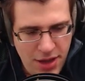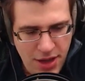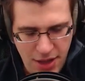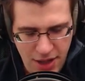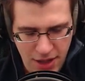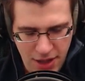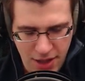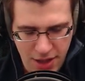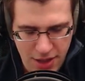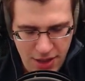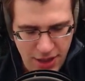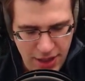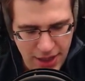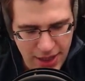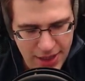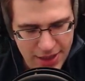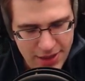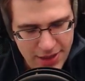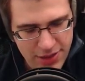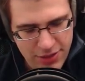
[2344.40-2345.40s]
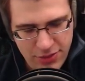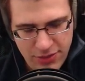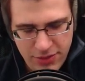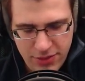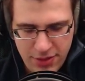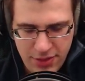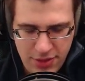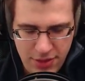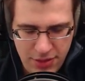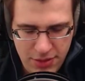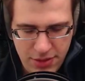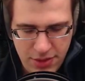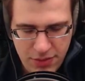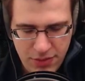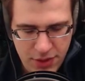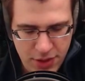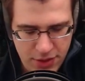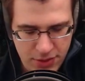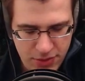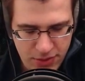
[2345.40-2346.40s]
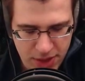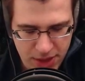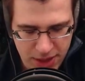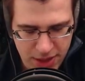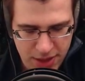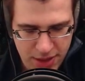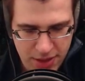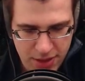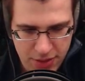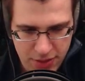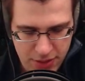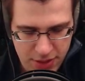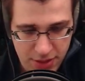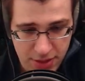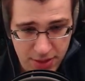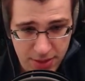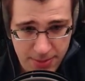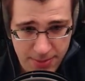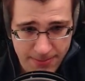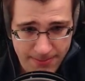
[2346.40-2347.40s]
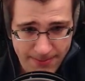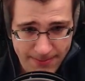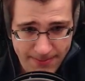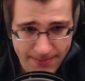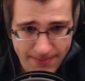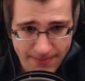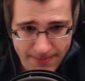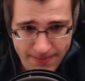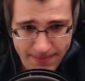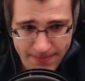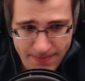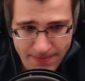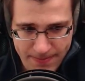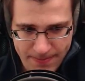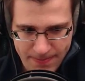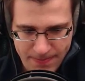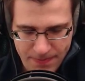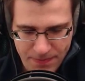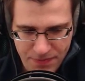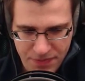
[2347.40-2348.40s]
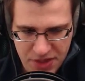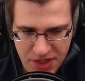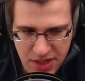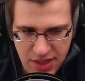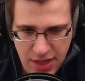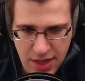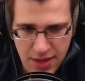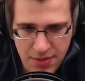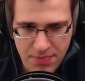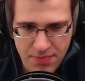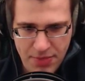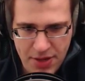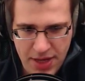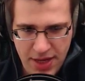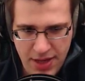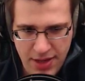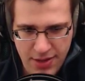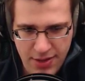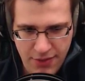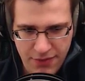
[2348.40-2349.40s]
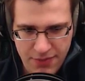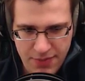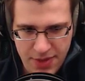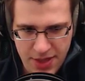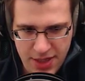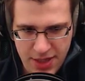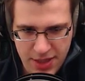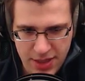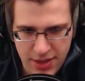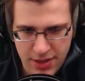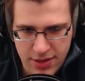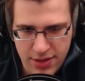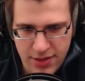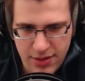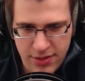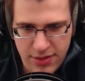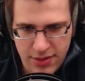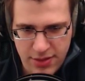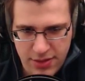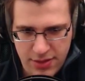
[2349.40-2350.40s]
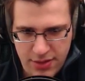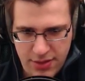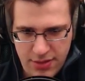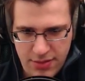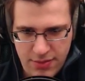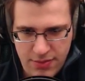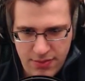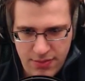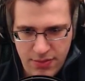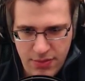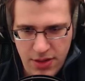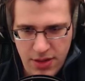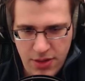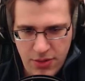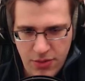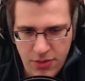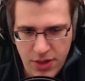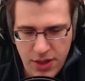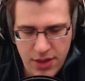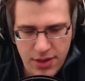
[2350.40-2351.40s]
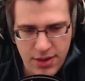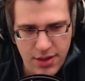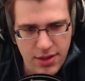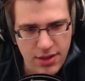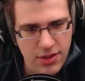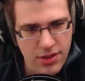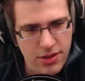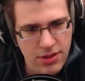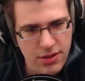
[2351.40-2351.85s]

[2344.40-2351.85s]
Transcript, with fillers: I don't know the word right now. And get peace of mind, knowing that